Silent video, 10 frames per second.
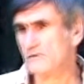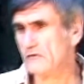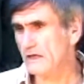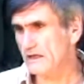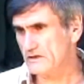
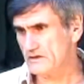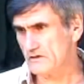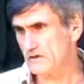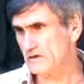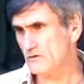relates to
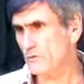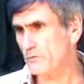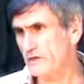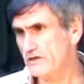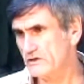this
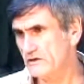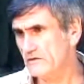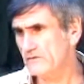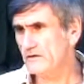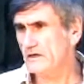oppression
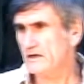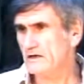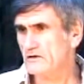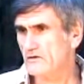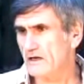of
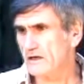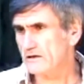trying